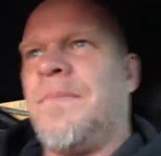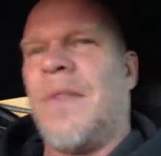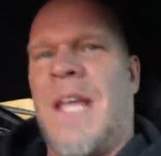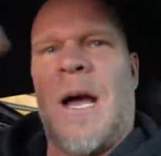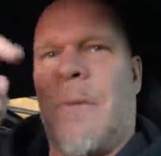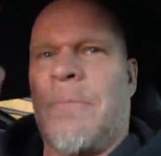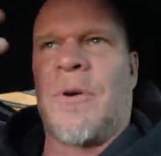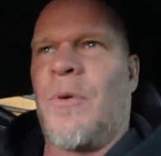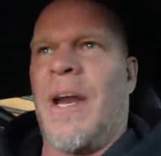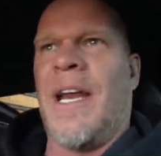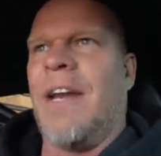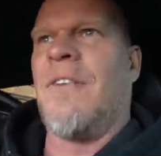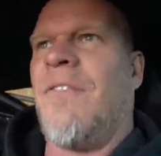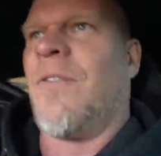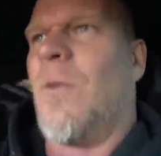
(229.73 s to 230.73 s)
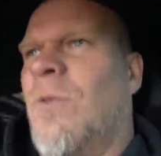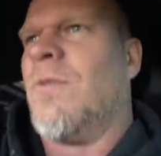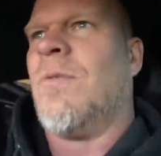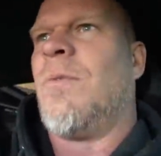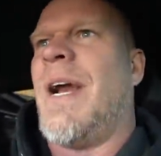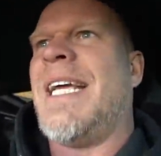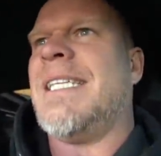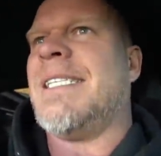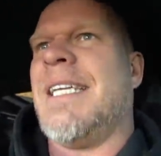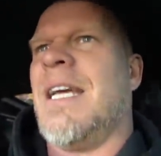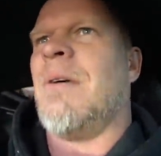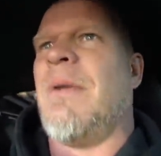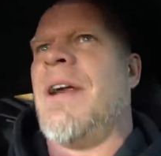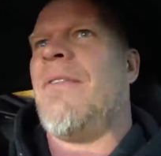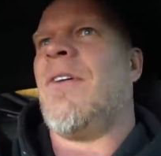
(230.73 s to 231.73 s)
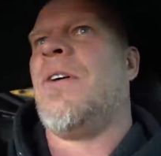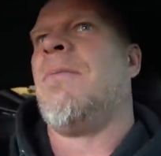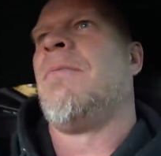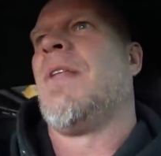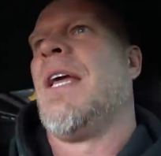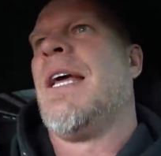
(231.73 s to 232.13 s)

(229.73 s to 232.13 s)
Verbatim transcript: upgraded for racing or whatever.